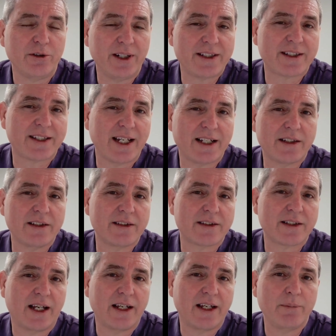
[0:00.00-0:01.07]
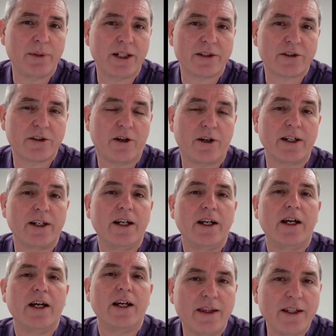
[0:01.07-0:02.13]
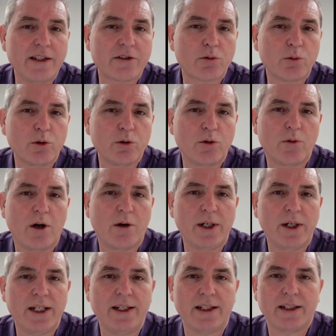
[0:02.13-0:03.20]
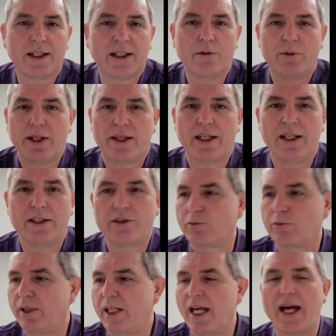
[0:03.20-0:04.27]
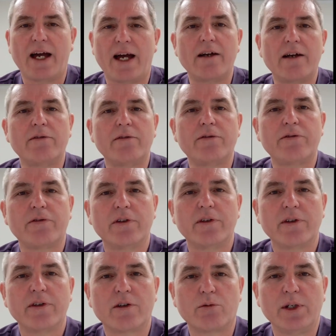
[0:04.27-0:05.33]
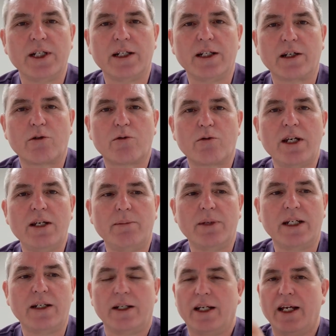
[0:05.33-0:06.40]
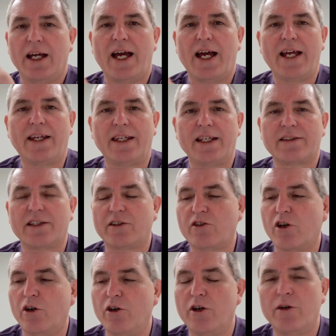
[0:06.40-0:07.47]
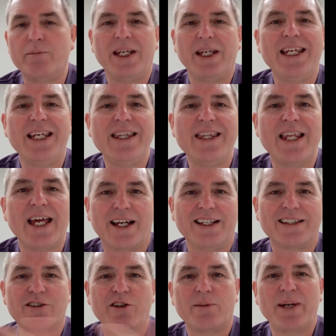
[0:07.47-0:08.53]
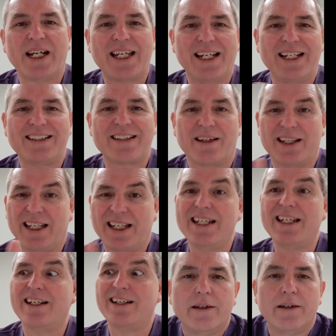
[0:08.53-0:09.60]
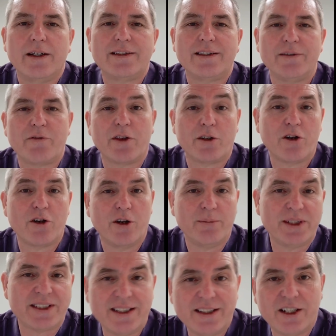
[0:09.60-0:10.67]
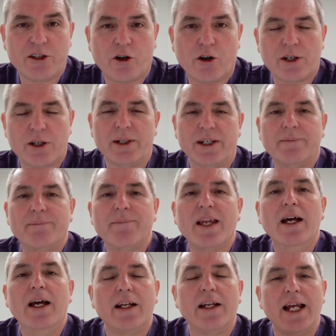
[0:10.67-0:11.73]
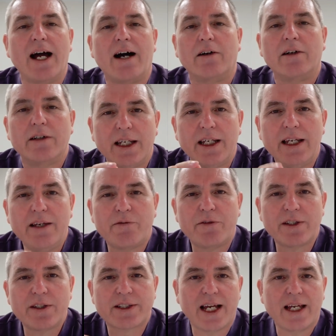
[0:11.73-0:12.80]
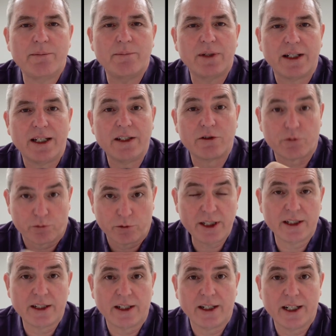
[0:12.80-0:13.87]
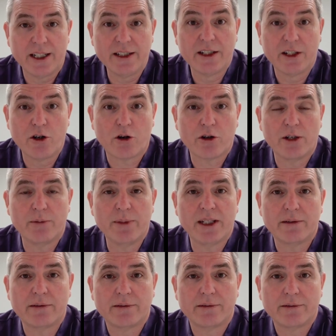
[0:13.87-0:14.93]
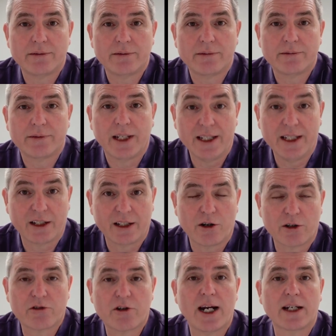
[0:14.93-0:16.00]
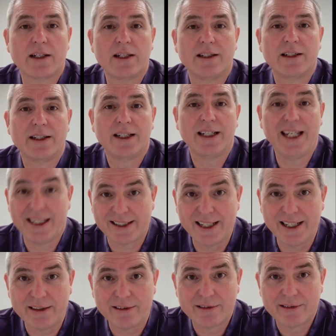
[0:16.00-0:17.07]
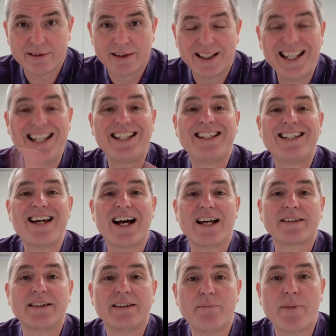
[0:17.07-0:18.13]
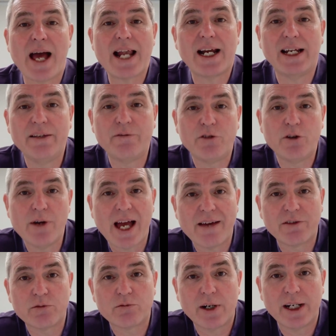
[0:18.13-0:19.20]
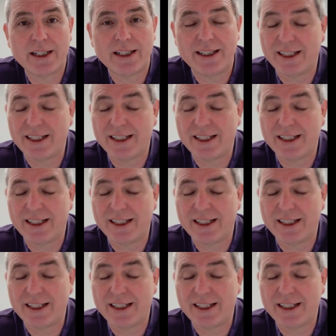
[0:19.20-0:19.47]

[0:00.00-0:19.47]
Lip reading: It sounds the same, but it's not. This rule, what we're dealing with is we have the written agreement and there's a term in there. It's not about getting something in, it's if the term is in the document. Now, if the statement is written in the document, in the contract, it's in. It doesn't matter if you haven't read it.